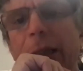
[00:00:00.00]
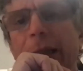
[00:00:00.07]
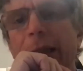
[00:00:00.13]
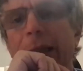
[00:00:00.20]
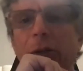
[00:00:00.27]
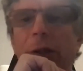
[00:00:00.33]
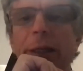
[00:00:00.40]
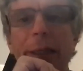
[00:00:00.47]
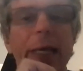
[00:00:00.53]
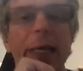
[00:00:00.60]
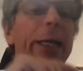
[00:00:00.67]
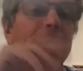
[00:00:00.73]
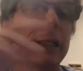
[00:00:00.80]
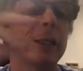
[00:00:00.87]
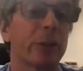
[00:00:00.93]
it's actually,
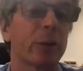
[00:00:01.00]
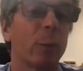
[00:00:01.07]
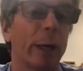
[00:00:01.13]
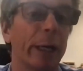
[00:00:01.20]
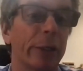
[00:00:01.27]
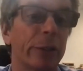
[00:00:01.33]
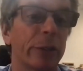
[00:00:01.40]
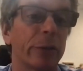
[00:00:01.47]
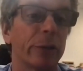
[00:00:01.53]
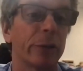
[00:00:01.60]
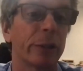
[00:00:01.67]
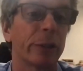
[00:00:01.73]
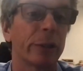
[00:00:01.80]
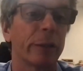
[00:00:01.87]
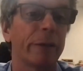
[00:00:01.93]
that is the way it's
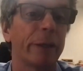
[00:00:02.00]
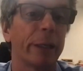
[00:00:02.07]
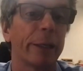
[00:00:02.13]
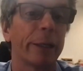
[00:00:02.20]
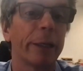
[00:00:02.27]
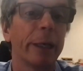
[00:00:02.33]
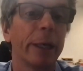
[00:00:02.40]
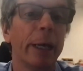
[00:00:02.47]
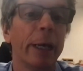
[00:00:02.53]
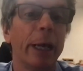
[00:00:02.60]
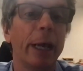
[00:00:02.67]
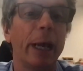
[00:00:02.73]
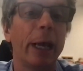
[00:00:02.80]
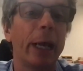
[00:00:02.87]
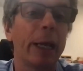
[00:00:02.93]
used in the field.
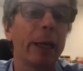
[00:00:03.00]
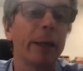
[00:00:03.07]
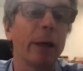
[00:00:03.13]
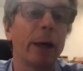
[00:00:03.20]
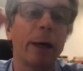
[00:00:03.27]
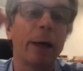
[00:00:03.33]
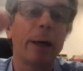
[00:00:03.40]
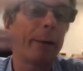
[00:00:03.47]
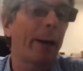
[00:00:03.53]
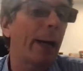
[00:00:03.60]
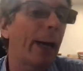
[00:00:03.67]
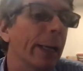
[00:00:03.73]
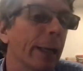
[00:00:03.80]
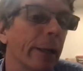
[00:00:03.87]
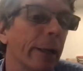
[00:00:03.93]
And
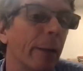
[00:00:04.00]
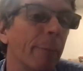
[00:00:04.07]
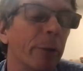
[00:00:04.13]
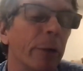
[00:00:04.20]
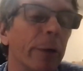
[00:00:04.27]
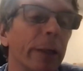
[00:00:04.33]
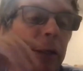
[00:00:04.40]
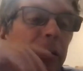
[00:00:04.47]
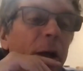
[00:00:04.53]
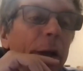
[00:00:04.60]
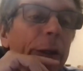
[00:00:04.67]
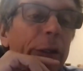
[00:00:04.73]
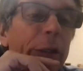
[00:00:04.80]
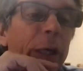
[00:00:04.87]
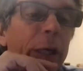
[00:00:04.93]
I end up doing this all
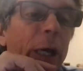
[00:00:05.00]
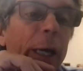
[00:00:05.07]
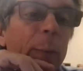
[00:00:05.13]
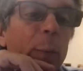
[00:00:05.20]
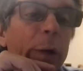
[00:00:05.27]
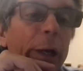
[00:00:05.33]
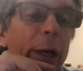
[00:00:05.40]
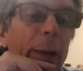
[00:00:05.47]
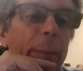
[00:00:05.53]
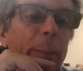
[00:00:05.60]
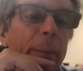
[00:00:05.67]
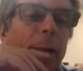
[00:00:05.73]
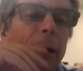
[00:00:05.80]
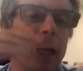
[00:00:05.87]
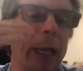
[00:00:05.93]
the time when
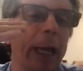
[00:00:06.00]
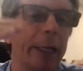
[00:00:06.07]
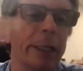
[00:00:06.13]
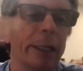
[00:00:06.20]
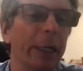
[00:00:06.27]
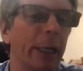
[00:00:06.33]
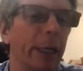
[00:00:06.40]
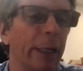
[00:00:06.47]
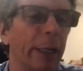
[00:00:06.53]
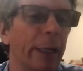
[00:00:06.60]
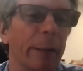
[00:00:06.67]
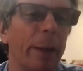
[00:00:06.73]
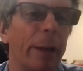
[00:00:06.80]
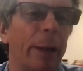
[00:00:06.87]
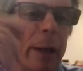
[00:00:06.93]
I'm
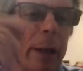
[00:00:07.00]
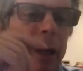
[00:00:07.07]
editing